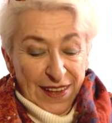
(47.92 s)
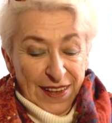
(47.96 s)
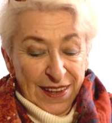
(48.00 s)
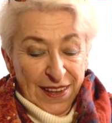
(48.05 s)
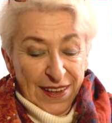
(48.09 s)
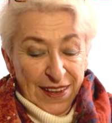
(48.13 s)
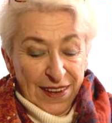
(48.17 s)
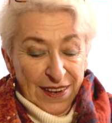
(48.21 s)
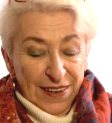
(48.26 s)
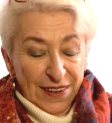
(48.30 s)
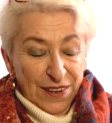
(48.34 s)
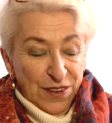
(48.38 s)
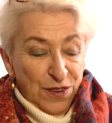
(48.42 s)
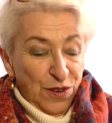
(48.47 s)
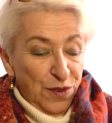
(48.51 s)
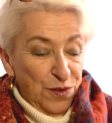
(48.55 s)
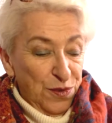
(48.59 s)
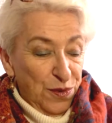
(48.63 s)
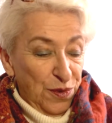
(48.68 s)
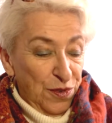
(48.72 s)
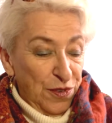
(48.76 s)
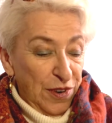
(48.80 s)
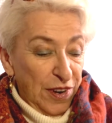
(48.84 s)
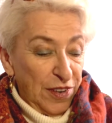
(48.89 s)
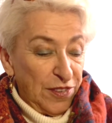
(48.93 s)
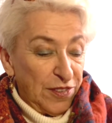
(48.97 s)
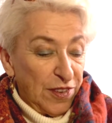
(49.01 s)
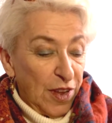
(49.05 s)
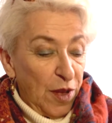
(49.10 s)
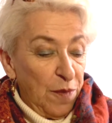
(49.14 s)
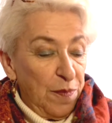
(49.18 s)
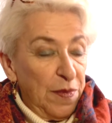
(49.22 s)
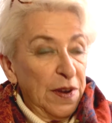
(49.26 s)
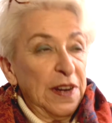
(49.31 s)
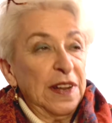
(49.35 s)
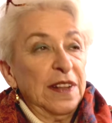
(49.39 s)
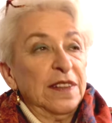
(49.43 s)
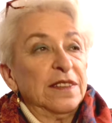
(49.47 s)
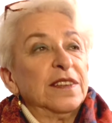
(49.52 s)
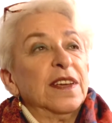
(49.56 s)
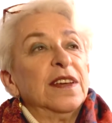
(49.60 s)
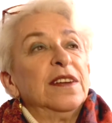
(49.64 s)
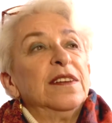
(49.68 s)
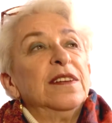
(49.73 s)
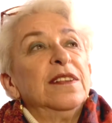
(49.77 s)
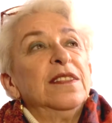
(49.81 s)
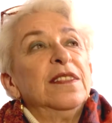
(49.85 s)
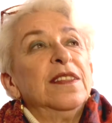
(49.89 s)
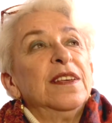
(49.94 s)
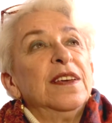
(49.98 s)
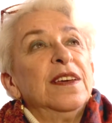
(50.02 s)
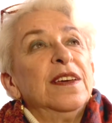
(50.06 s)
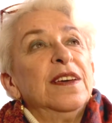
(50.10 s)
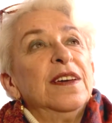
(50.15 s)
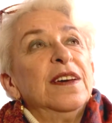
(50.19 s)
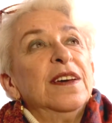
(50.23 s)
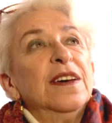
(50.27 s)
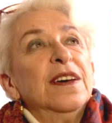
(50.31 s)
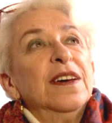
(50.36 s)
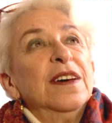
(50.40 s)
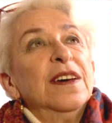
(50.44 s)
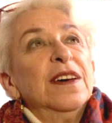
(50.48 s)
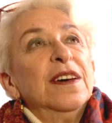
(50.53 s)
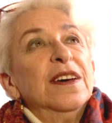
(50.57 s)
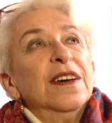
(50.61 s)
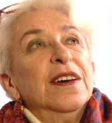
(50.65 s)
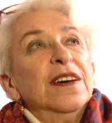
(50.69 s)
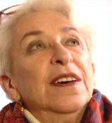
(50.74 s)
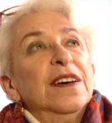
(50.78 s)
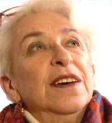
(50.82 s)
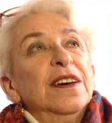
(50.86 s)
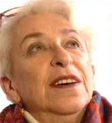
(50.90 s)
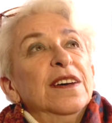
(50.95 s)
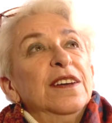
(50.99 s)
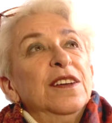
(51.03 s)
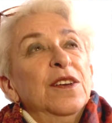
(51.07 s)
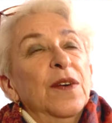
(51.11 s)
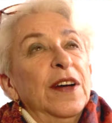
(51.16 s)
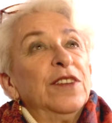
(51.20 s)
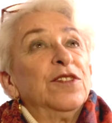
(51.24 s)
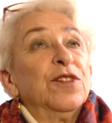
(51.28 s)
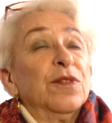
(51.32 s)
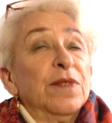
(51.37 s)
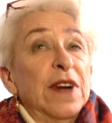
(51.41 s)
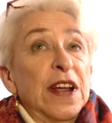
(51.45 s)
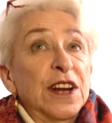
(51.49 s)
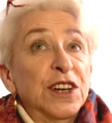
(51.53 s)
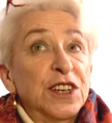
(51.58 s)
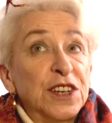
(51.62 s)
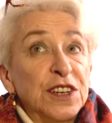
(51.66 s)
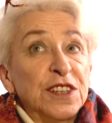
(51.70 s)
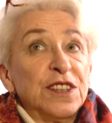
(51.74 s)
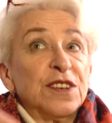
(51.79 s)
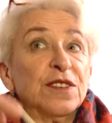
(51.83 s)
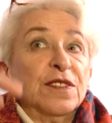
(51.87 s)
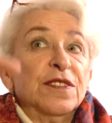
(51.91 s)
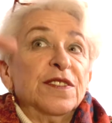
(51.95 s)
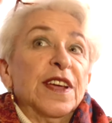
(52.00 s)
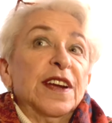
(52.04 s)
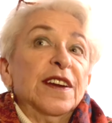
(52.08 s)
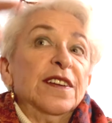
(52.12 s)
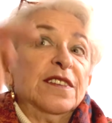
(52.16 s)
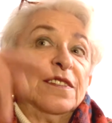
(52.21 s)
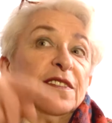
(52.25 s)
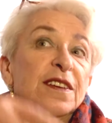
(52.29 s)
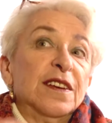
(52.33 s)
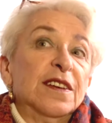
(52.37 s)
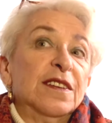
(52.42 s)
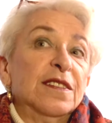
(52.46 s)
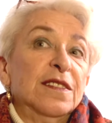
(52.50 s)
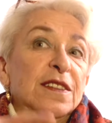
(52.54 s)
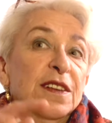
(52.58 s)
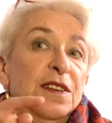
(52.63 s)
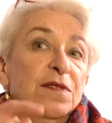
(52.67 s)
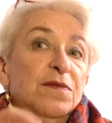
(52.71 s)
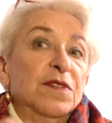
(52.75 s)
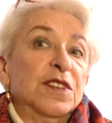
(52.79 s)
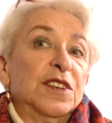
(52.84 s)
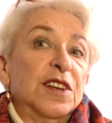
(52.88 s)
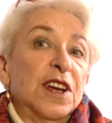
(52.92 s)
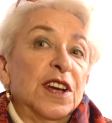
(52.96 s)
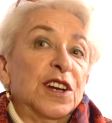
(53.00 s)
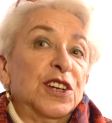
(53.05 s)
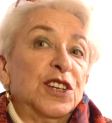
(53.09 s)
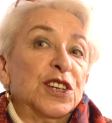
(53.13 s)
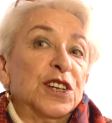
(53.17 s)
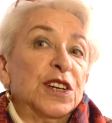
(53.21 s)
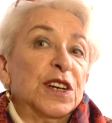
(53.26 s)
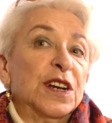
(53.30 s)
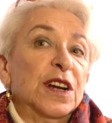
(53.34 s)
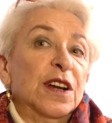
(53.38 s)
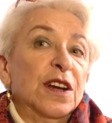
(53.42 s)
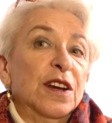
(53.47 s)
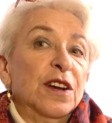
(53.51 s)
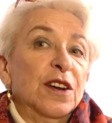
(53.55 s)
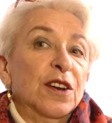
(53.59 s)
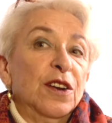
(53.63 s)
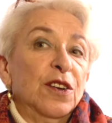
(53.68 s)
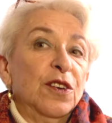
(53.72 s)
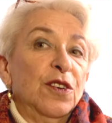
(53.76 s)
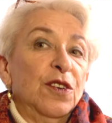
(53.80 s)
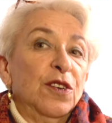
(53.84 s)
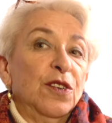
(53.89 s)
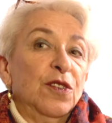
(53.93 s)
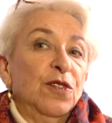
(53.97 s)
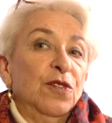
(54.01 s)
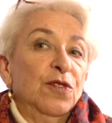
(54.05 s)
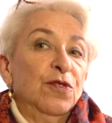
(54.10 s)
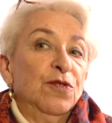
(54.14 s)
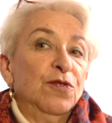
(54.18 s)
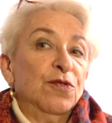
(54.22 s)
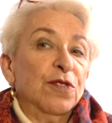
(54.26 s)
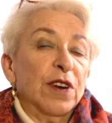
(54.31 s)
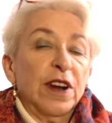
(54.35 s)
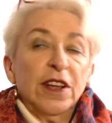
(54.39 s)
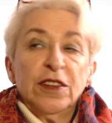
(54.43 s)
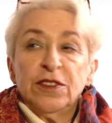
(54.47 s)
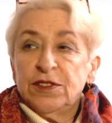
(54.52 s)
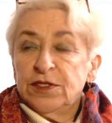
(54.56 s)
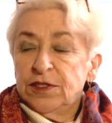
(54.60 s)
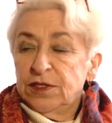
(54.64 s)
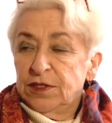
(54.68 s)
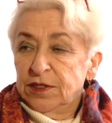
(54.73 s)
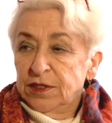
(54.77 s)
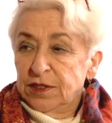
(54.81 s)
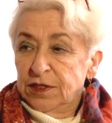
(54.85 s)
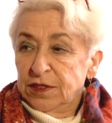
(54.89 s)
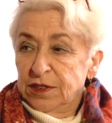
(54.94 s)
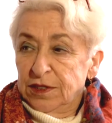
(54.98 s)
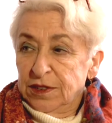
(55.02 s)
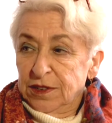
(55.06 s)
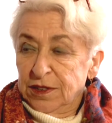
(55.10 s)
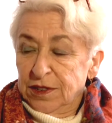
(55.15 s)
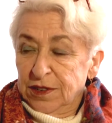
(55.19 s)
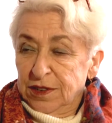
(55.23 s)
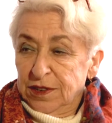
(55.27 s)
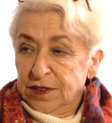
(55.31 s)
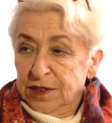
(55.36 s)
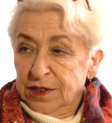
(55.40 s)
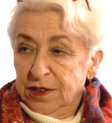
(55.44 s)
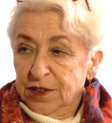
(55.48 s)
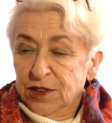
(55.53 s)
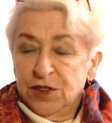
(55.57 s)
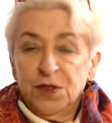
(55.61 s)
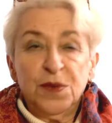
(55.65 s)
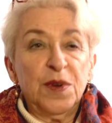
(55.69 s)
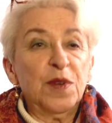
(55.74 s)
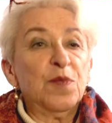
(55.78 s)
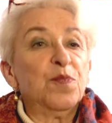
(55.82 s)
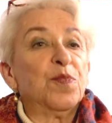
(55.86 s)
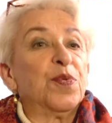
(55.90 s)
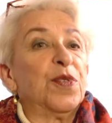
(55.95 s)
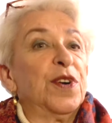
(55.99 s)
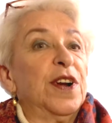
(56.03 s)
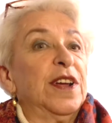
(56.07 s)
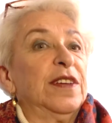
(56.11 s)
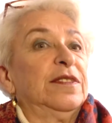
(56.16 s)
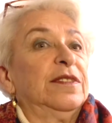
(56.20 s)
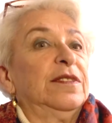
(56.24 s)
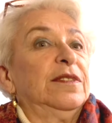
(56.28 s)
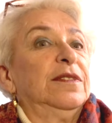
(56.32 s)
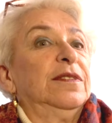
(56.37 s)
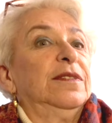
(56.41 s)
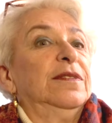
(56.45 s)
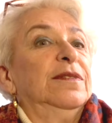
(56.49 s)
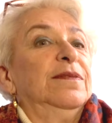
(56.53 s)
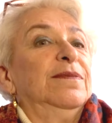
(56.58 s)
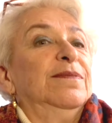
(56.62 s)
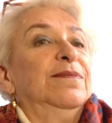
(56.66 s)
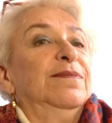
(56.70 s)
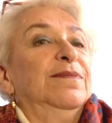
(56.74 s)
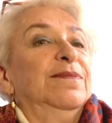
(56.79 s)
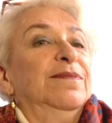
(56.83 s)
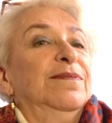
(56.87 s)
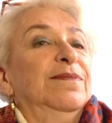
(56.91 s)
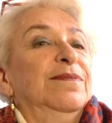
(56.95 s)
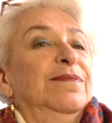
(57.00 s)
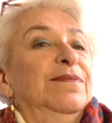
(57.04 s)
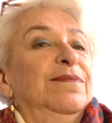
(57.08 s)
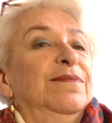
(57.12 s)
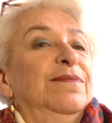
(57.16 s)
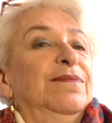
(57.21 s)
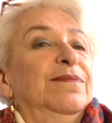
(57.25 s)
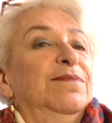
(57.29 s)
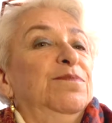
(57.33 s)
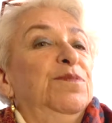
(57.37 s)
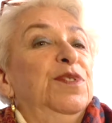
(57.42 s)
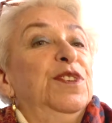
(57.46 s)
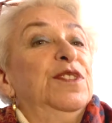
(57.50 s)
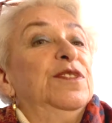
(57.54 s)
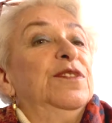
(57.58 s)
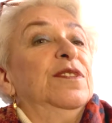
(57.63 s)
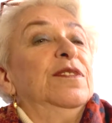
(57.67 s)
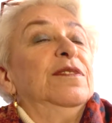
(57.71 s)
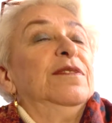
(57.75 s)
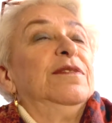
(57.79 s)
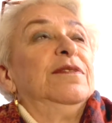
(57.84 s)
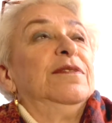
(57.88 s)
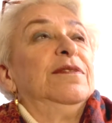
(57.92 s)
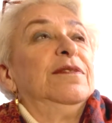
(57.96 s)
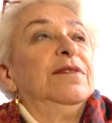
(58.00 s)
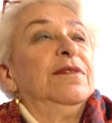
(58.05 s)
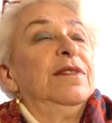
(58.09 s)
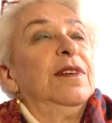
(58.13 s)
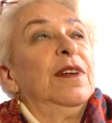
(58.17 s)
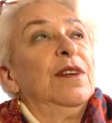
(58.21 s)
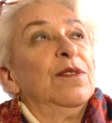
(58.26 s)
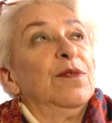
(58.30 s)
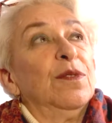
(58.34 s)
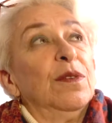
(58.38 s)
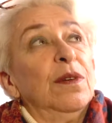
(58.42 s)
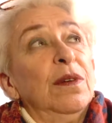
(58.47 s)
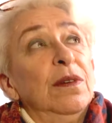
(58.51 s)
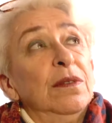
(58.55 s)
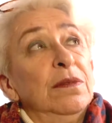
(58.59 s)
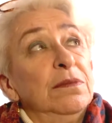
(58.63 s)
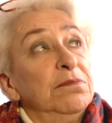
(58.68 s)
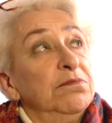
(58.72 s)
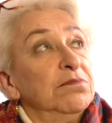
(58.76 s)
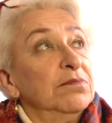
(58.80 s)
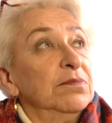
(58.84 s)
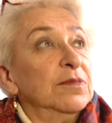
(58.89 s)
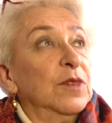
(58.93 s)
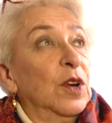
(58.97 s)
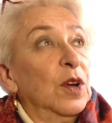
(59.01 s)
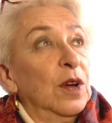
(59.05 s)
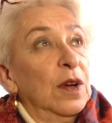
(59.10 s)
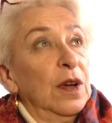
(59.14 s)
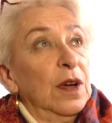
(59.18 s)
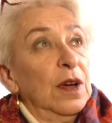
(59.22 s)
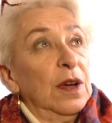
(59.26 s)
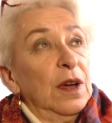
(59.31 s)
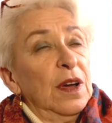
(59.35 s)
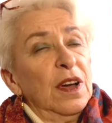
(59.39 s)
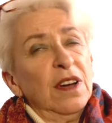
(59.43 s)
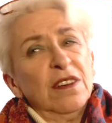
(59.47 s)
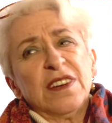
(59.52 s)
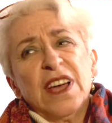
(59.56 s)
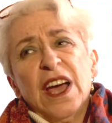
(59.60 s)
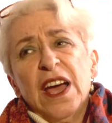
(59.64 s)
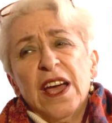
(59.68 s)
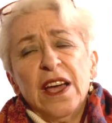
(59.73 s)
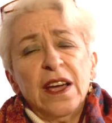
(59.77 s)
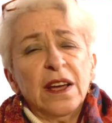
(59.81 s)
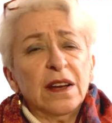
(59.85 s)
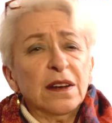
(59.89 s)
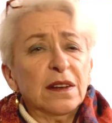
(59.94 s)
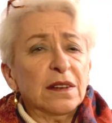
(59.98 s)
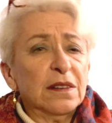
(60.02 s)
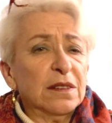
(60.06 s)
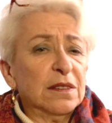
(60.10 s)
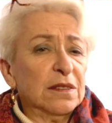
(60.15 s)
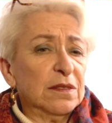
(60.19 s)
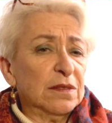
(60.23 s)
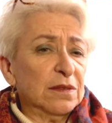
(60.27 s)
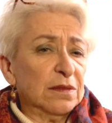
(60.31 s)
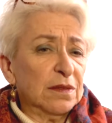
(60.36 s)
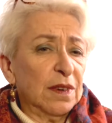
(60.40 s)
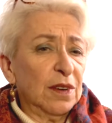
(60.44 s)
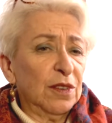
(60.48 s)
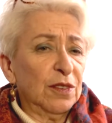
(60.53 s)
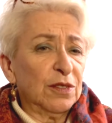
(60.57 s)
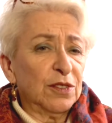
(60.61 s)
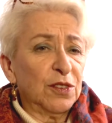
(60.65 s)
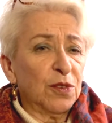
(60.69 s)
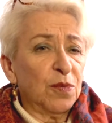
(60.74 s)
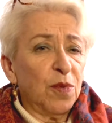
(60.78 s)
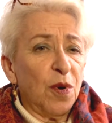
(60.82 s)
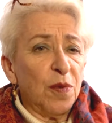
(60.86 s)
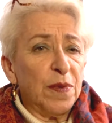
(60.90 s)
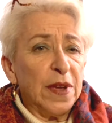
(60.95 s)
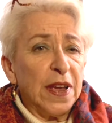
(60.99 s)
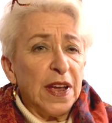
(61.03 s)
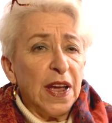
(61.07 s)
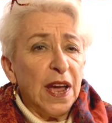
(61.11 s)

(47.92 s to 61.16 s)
and got all dressed up, and it said you had to register, and then it said in the invitation, dress to impress business. And I thought, oh, okay, we'll do what we